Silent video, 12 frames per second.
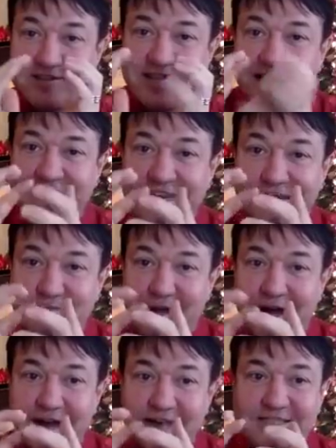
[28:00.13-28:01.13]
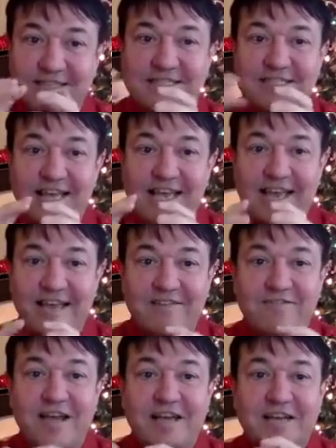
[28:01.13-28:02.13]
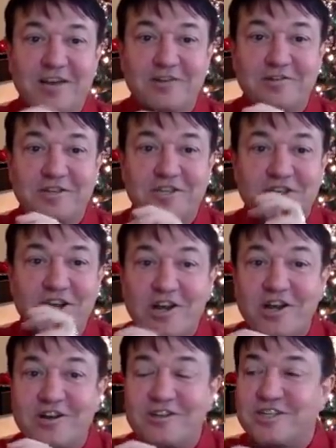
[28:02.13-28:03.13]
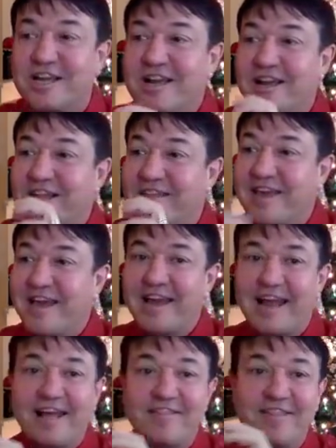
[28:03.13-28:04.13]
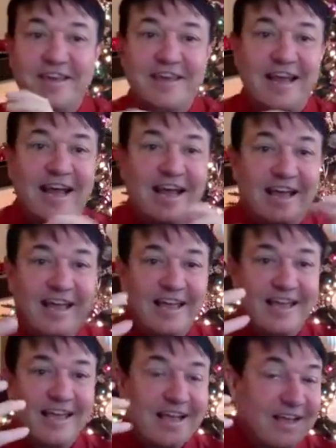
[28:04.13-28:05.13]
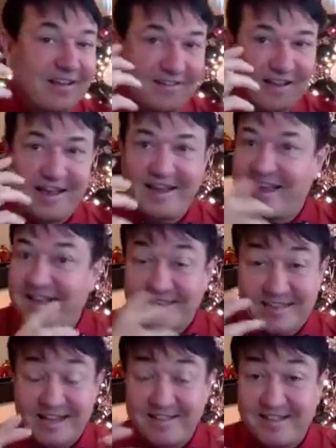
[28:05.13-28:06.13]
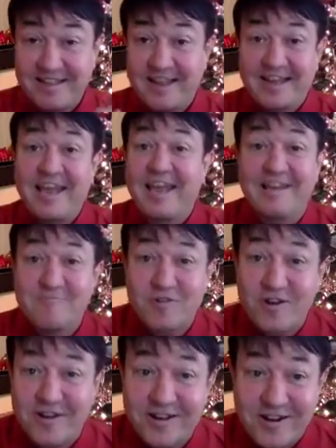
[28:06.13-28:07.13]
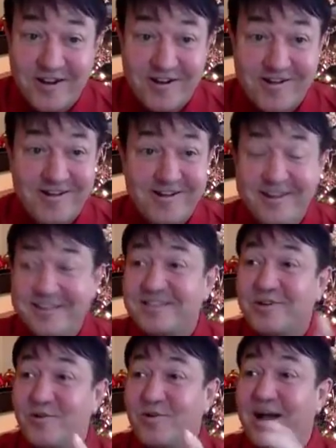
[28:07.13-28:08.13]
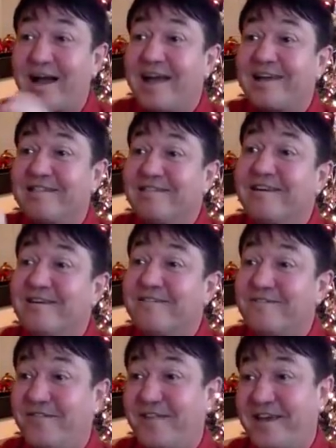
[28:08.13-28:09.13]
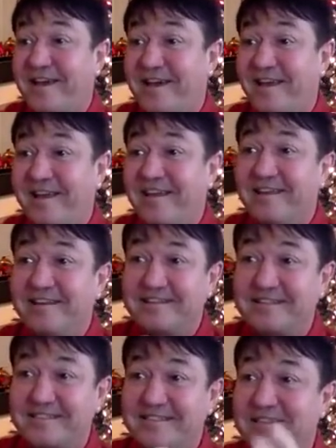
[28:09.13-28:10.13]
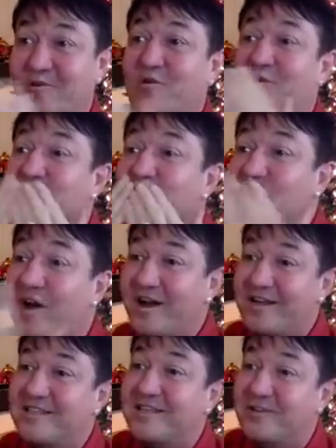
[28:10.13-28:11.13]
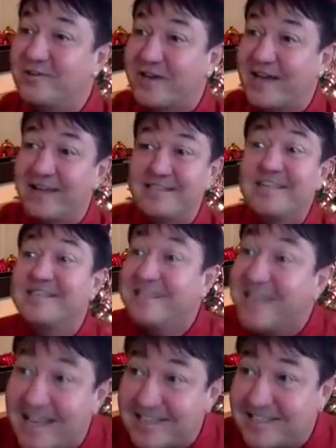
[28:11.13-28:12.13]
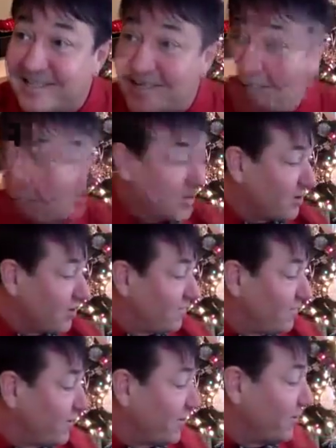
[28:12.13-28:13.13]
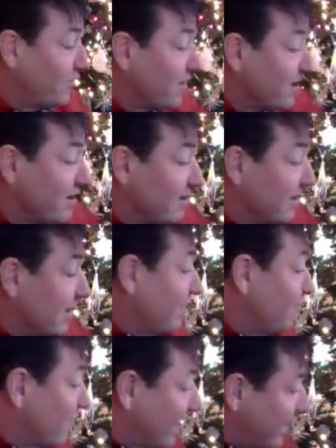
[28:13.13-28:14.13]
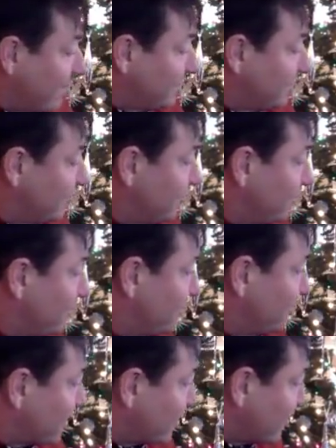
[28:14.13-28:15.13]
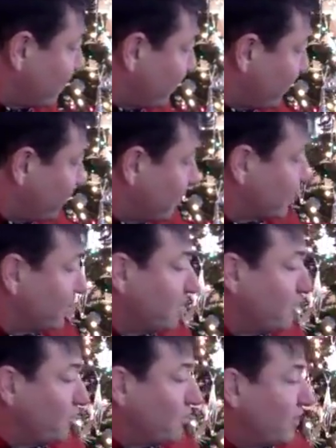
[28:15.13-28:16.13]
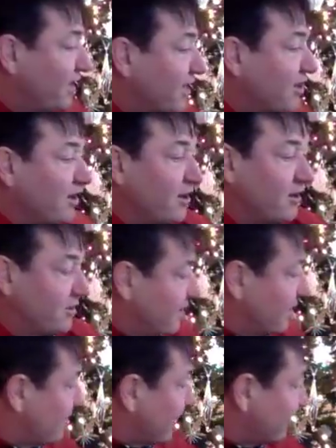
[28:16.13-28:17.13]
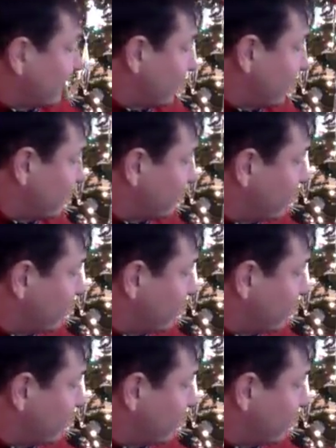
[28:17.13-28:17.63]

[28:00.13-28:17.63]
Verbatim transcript: tiny box and saying, if I go to church, that then I I, I, then I can't draw a card. So I love that. And so mwah to you guys. And yes, I'll pull a card for you. I will absolutely pull a card for you. I'm going to pull that card. Uh, actually, I'm